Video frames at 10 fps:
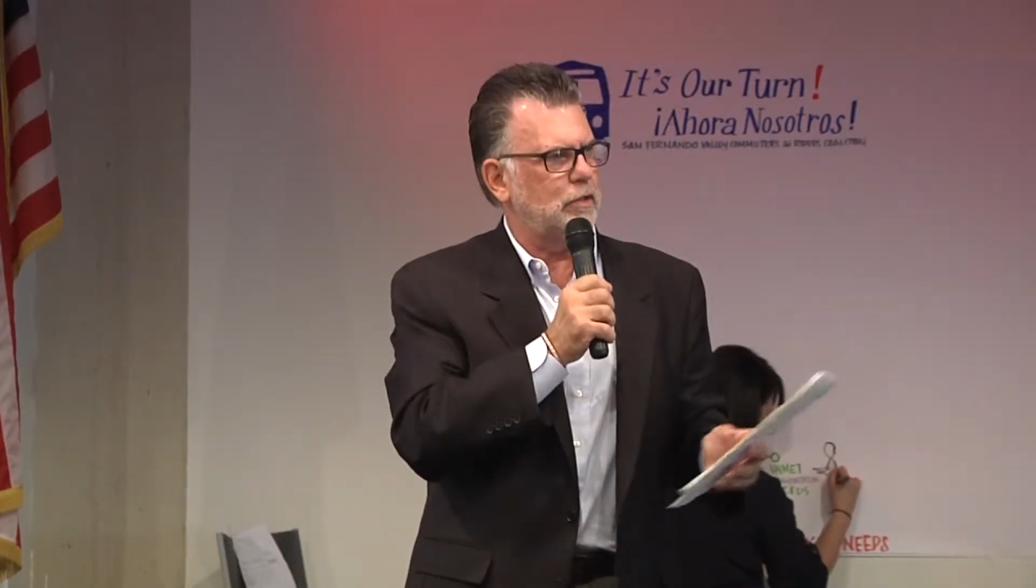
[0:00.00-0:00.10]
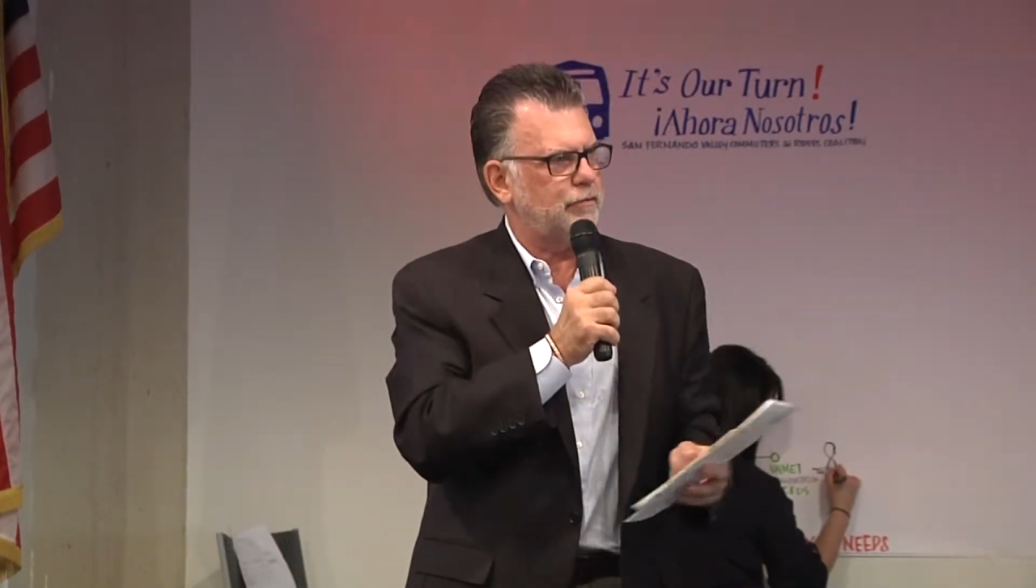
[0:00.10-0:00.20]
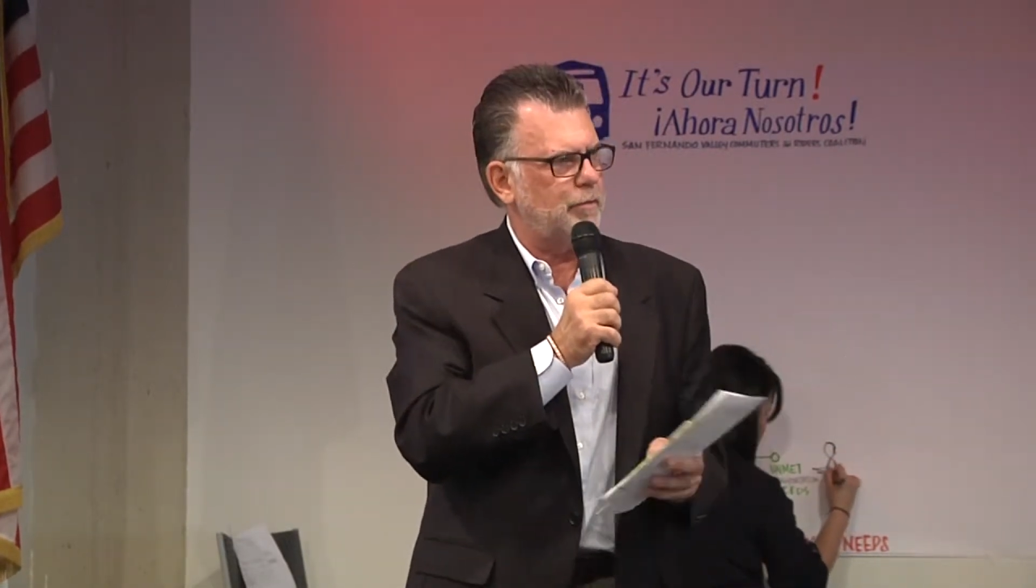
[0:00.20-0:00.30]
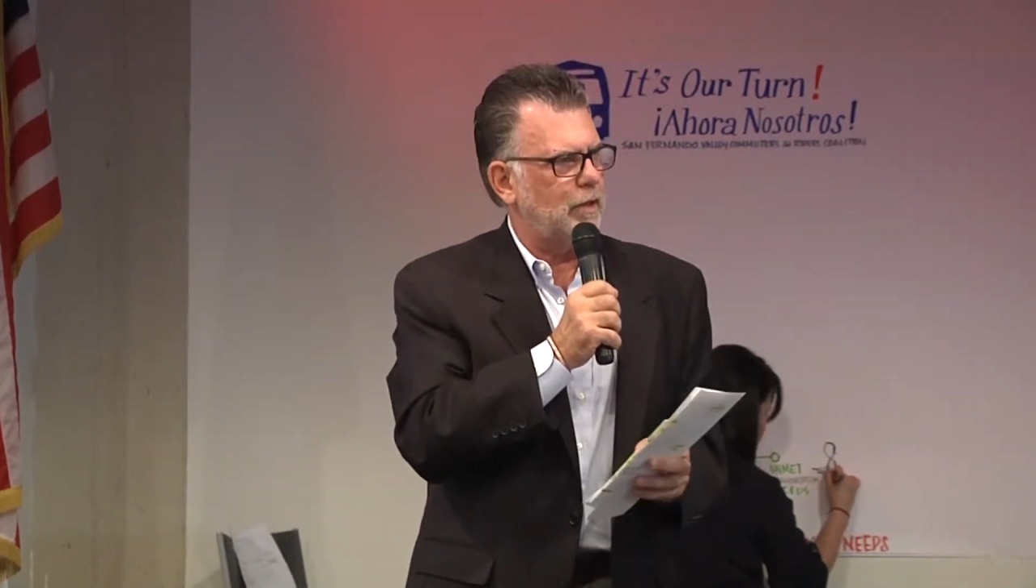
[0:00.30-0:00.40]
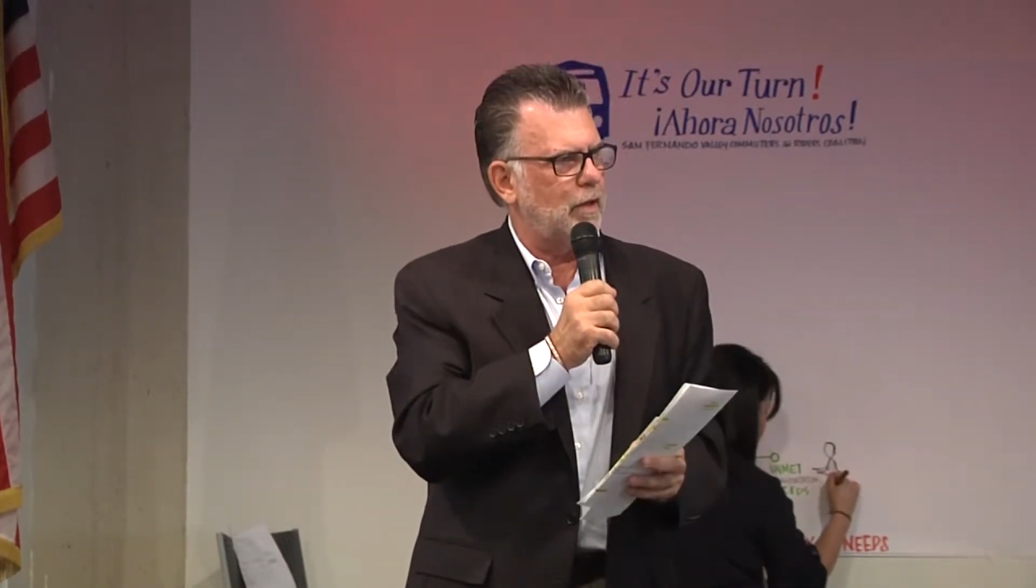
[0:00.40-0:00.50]

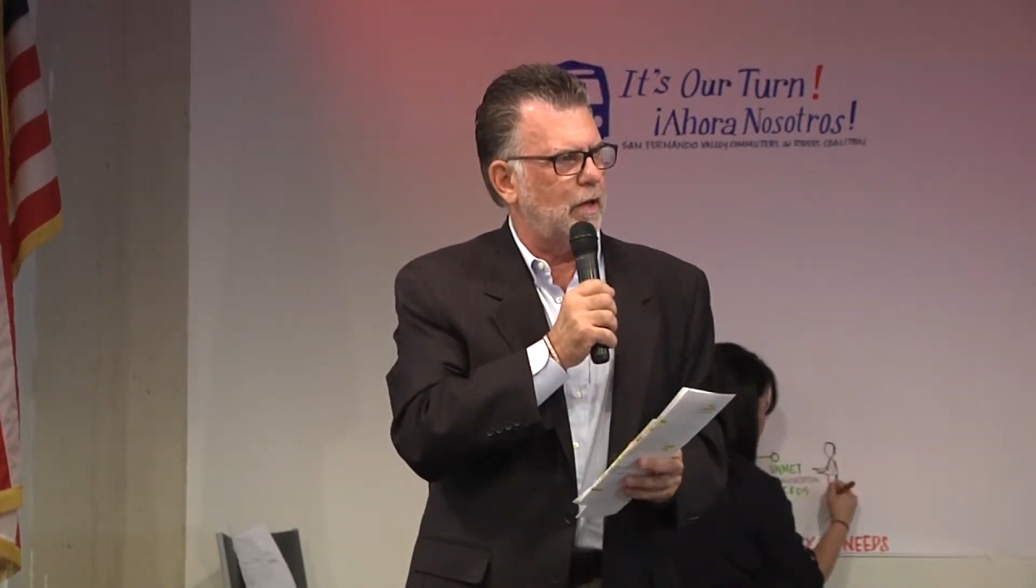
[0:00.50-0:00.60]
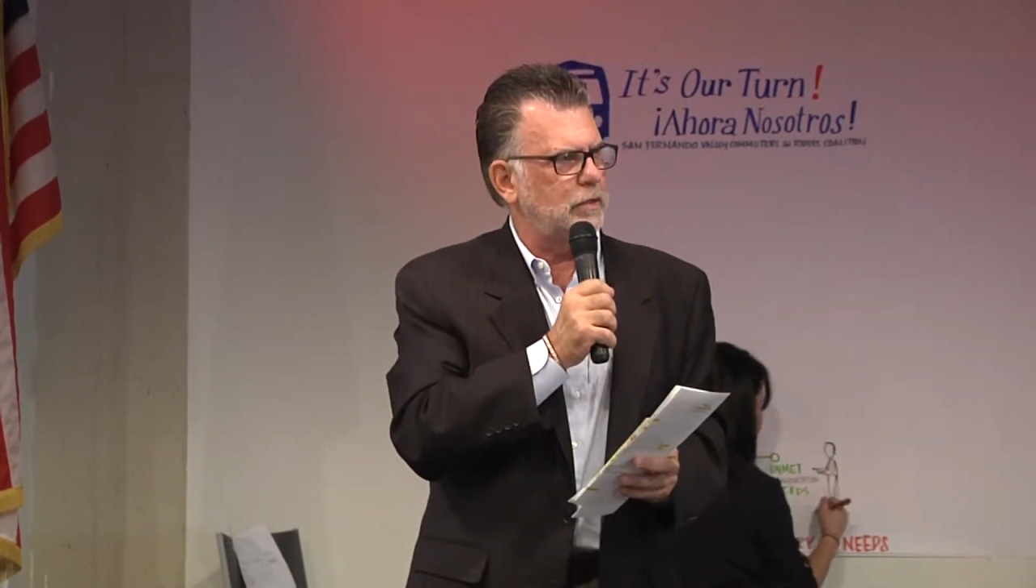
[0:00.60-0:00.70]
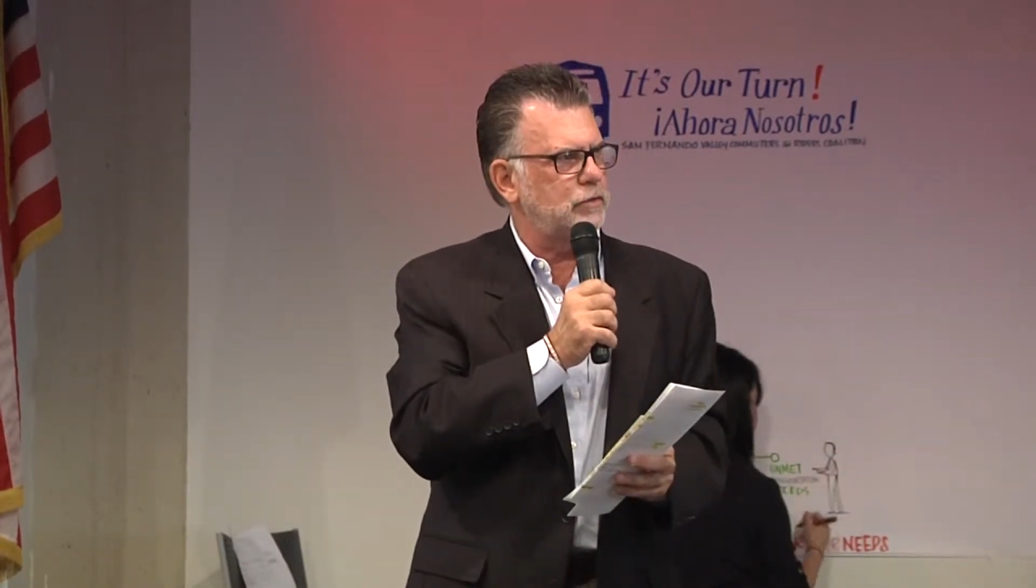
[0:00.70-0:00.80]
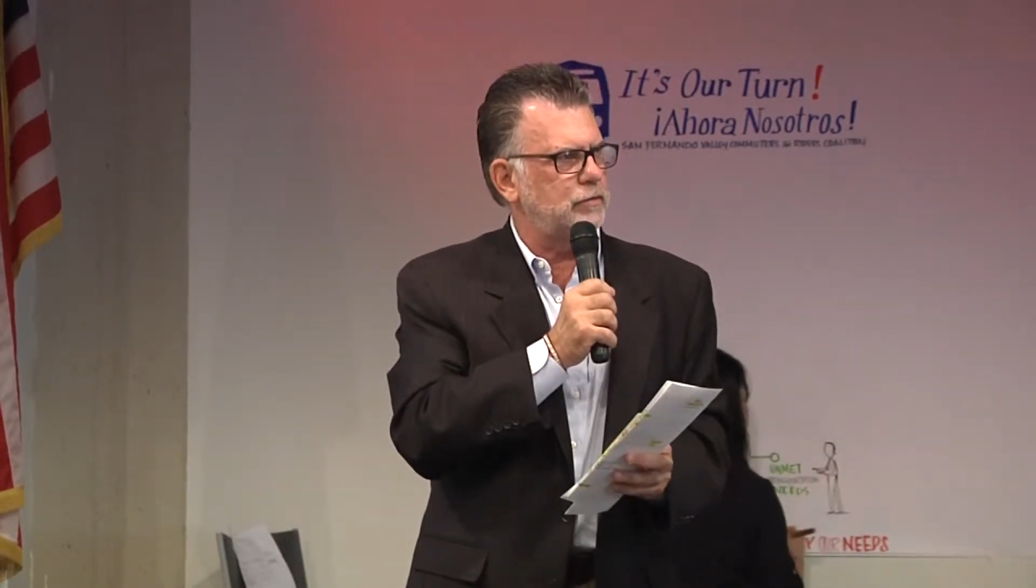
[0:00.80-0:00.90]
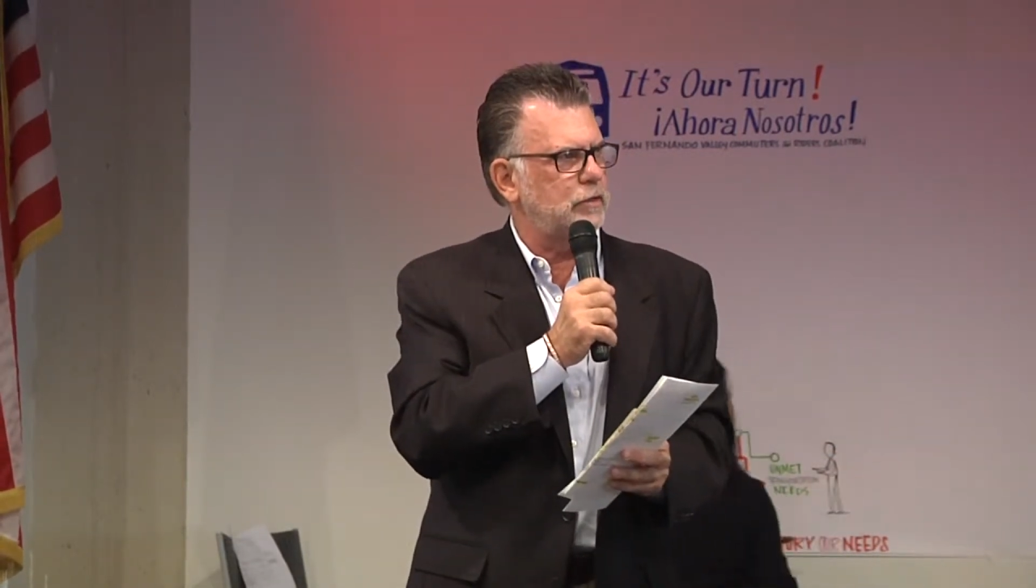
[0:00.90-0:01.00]
else from the Alliance